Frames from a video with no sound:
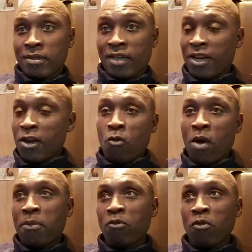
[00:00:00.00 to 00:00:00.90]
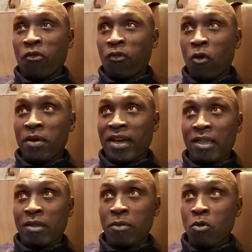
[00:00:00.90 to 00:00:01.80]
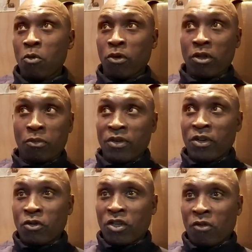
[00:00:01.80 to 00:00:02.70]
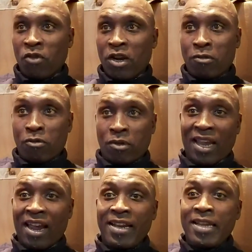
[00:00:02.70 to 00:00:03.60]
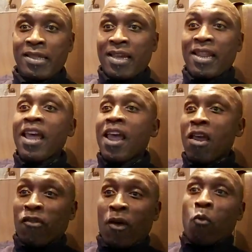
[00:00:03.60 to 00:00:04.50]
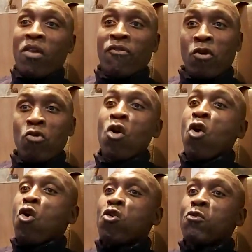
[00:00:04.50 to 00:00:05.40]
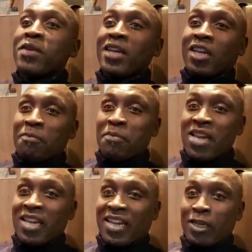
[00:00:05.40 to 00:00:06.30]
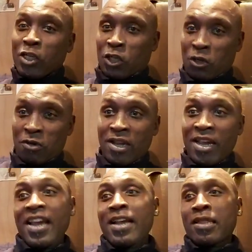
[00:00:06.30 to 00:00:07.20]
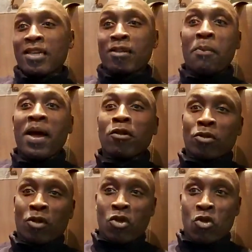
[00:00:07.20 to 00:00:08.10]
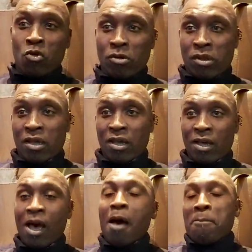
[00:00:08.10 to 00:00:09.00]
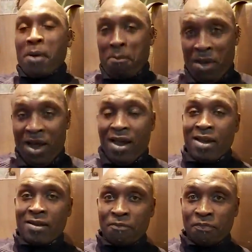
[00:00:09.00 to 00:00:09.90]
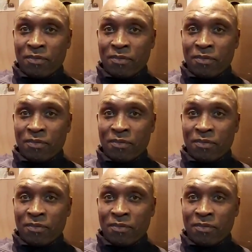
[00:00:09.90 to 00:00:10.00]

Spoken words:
that no weapon will form against me will prosper, no tongue raised will stand. He said, if I'm with you, who can be against you? He said, the battle's not yours, but mine.